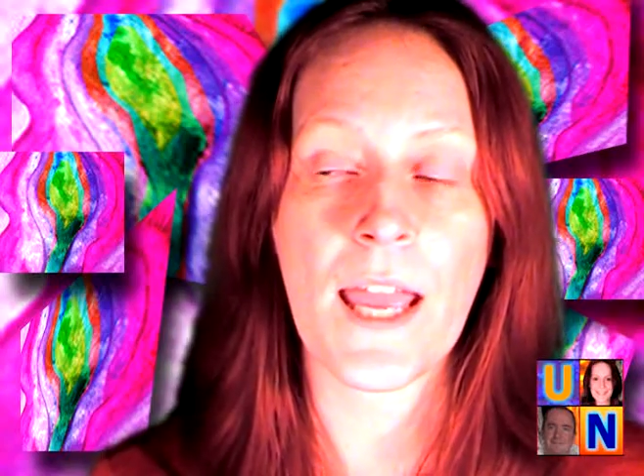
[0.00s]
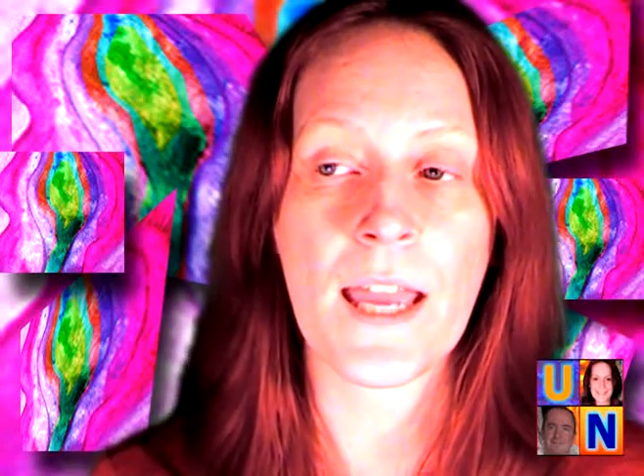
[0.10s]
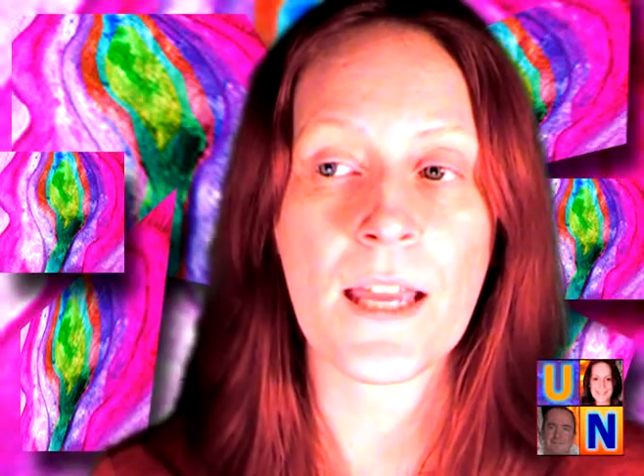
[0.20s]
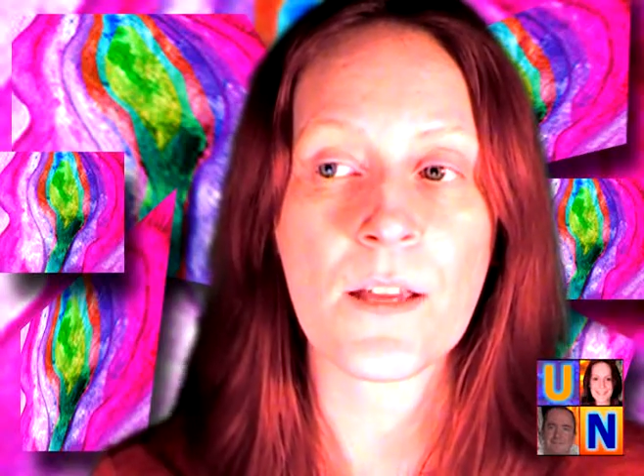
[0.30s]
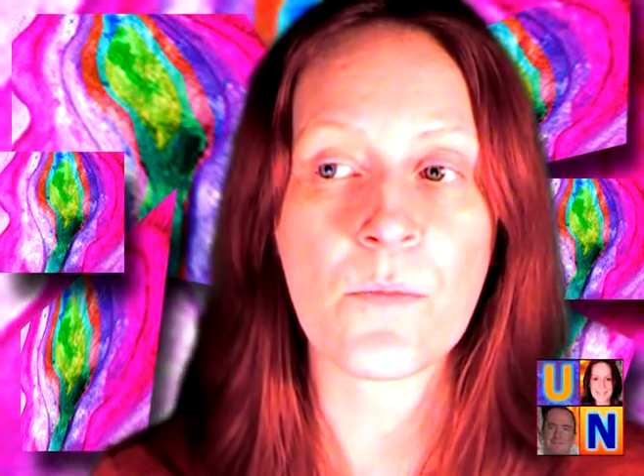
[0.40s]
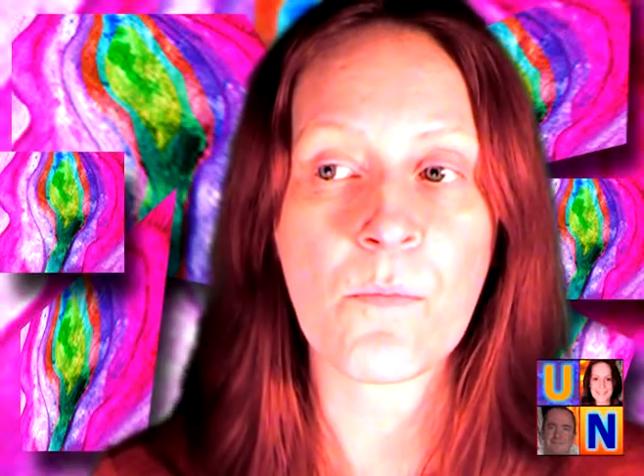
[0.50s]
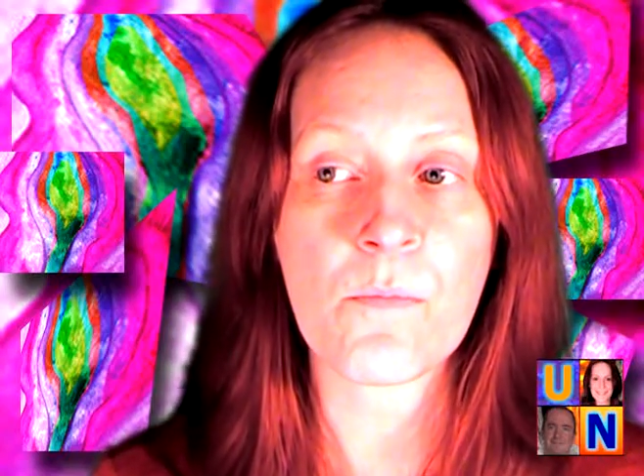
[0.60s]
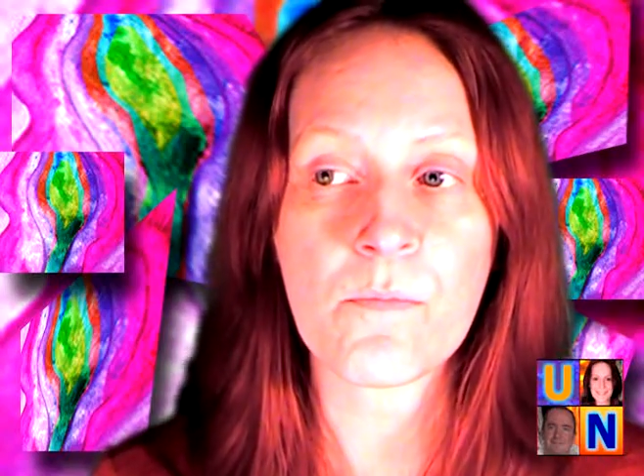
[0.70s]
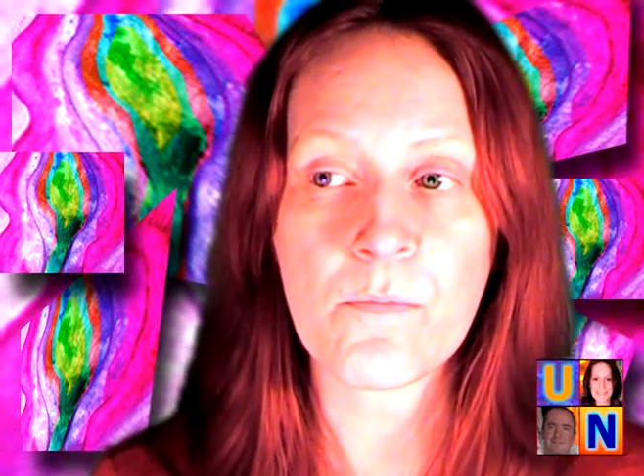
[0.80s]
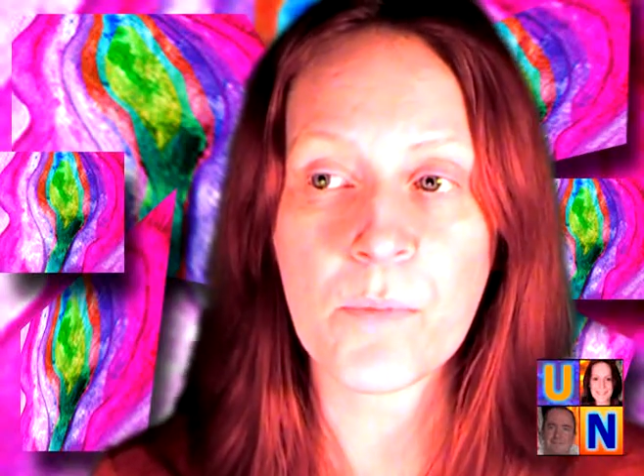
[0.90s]
a
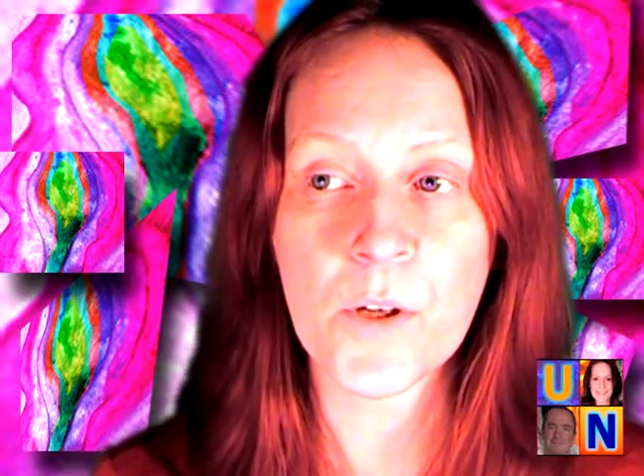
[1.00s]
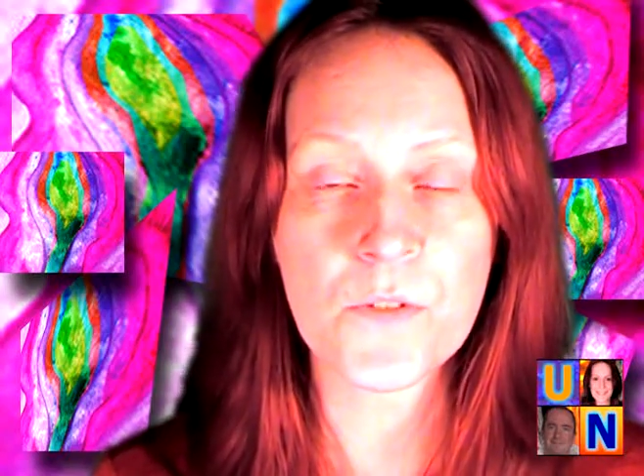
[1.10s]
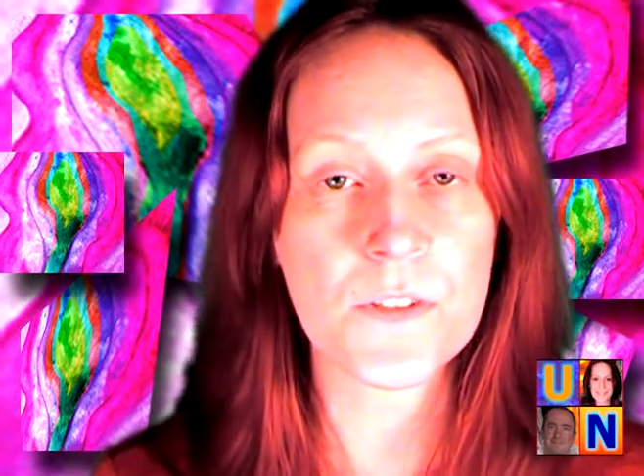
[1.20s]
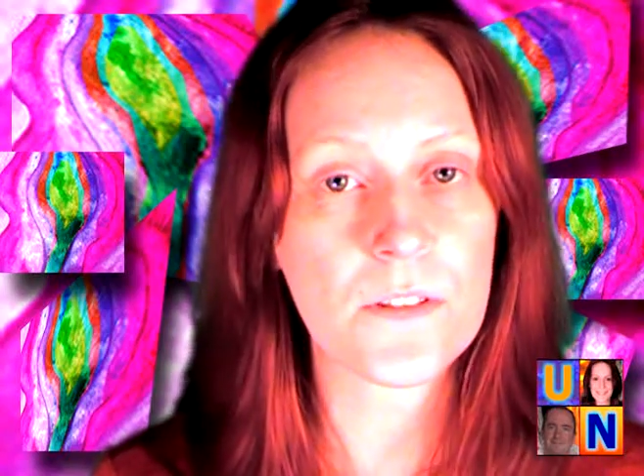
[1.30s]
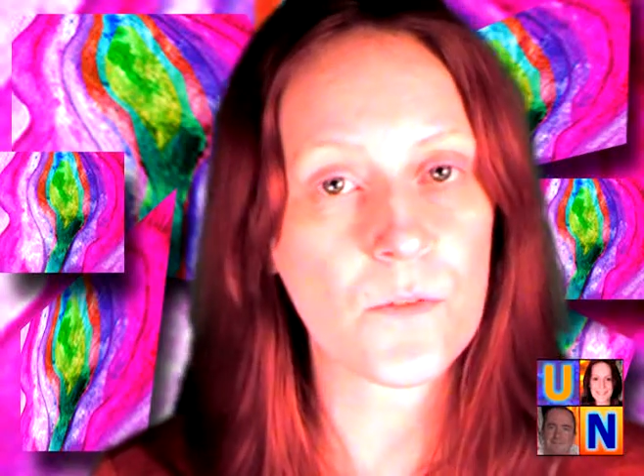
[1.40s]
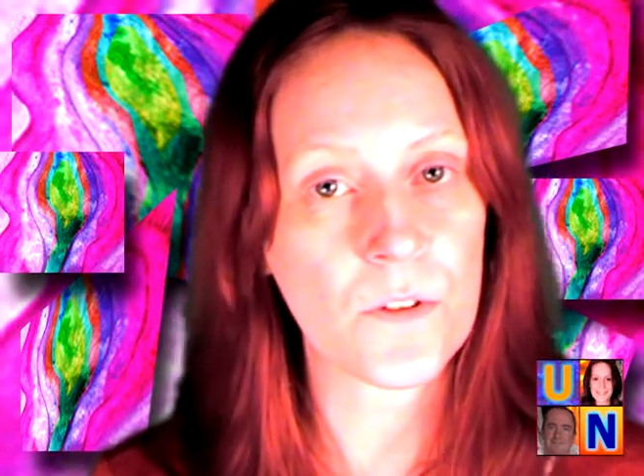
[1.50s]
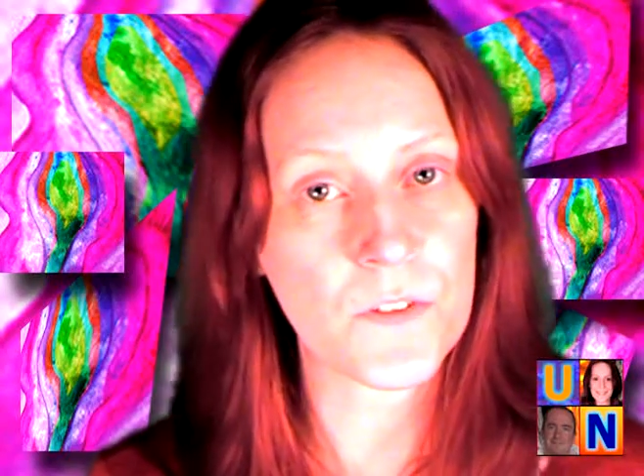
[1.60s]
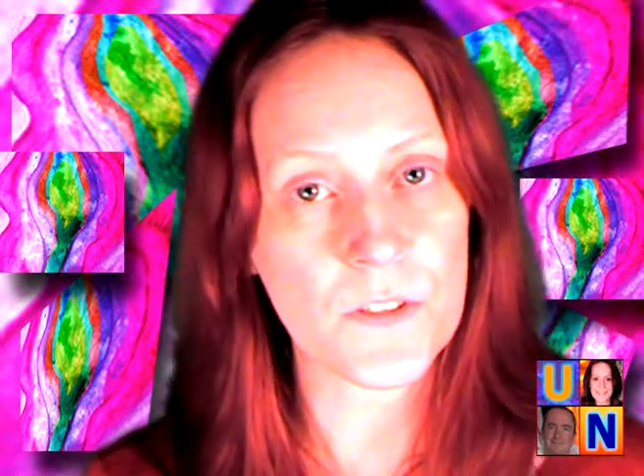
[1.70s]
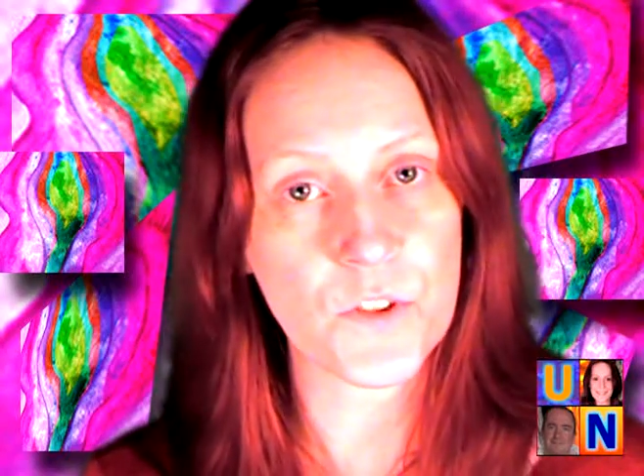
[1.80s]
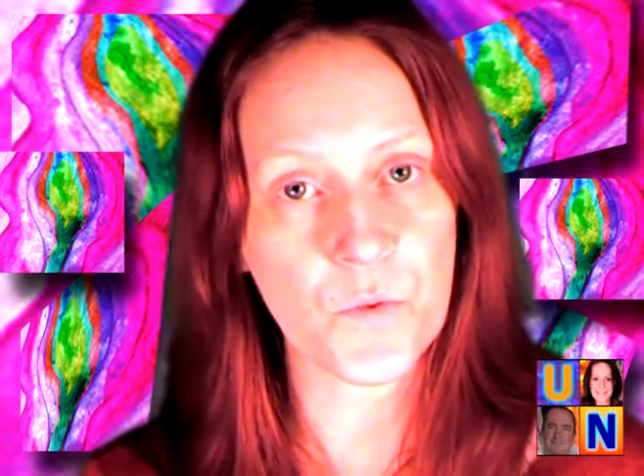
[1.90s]
person or a
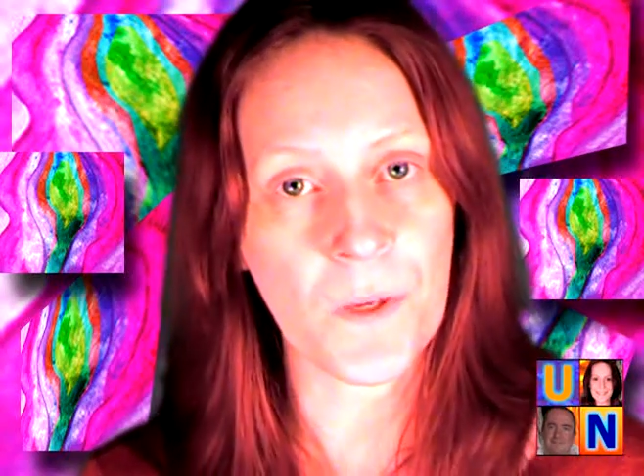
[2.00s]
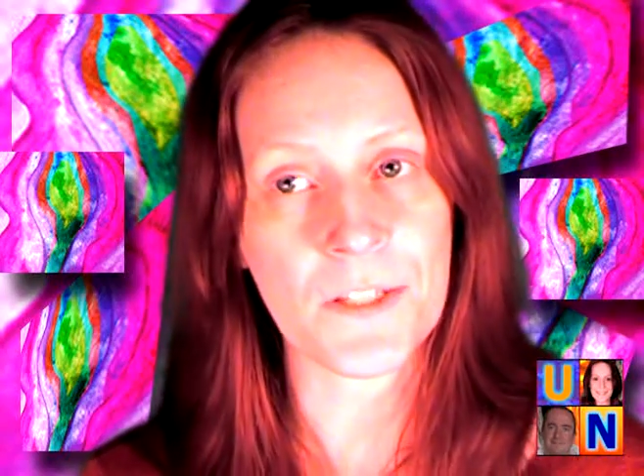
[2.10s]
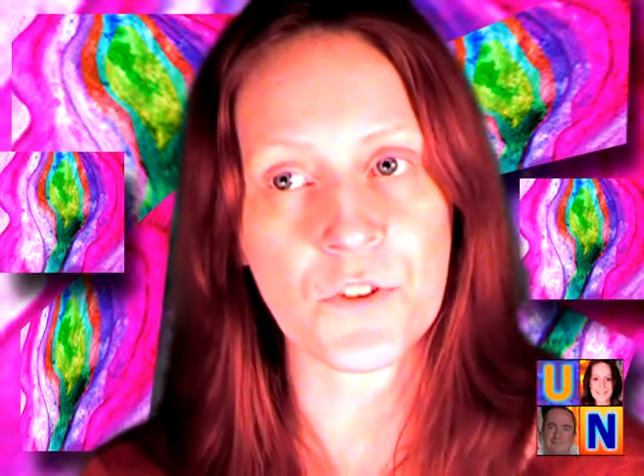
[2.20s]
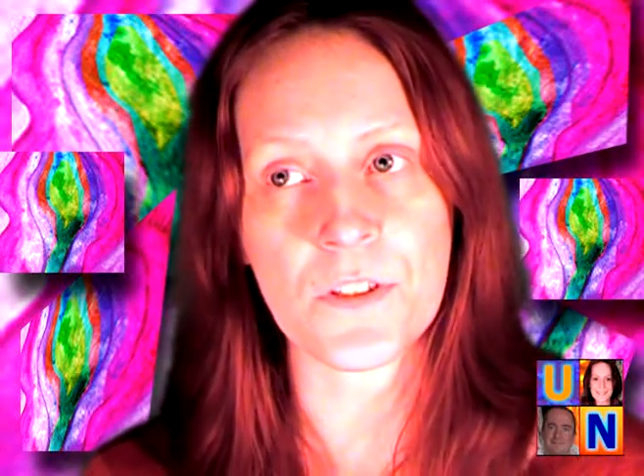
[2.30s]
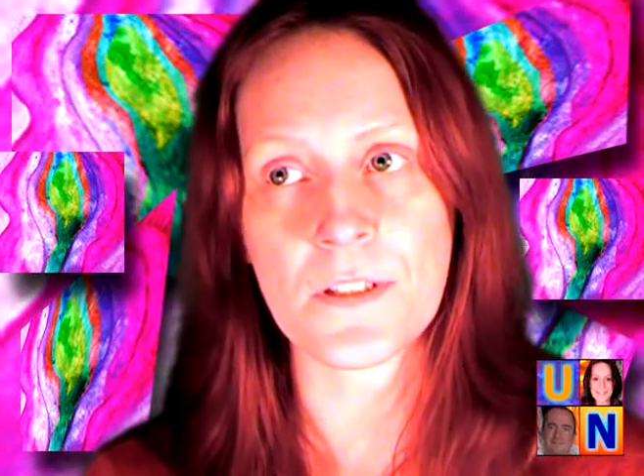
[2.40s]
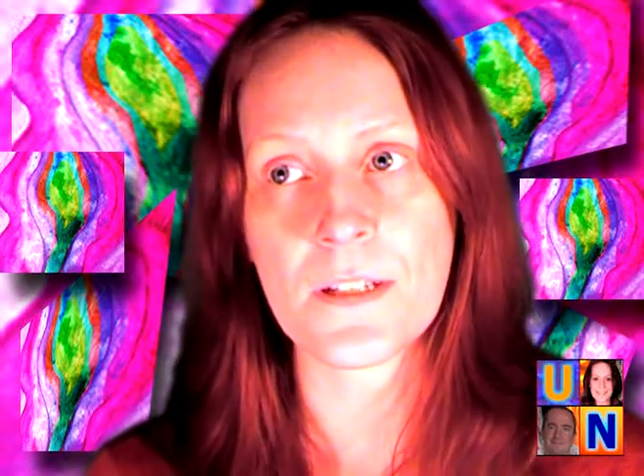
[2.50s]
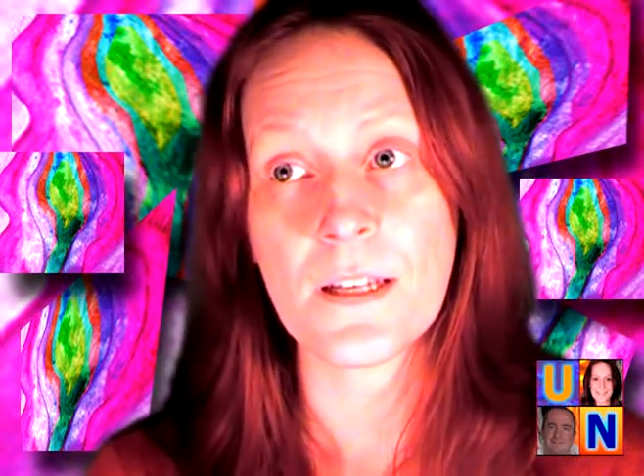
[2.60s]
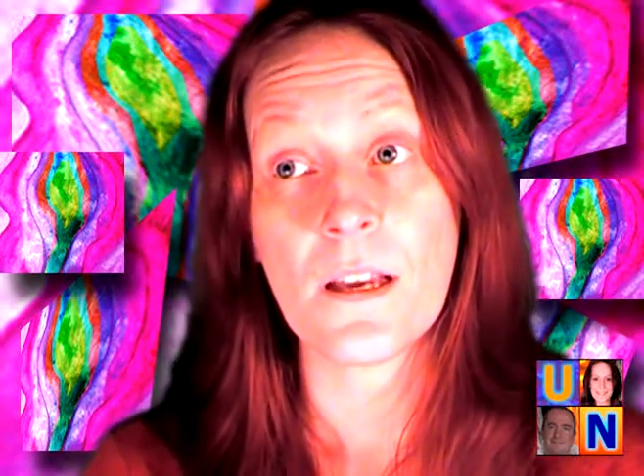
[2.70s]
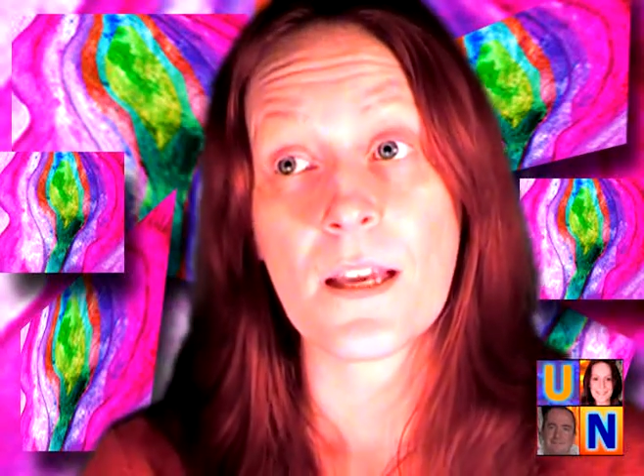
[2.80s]
situation